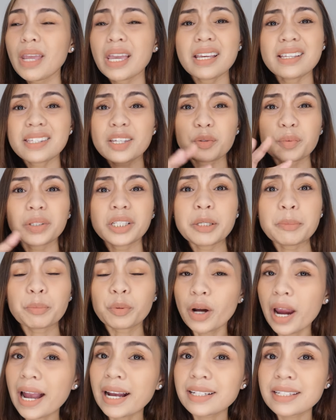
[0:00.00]
is it really
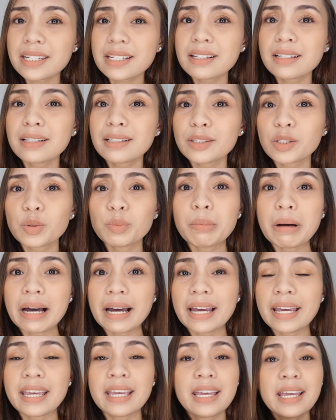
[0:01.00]
practical to
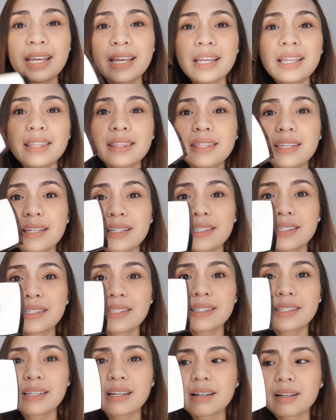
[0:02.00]
buy
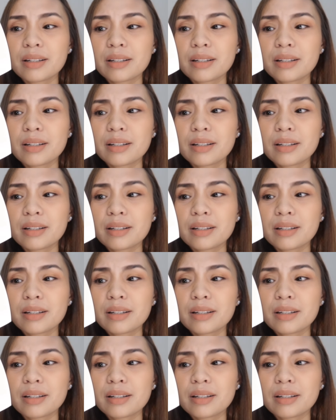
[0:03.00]
this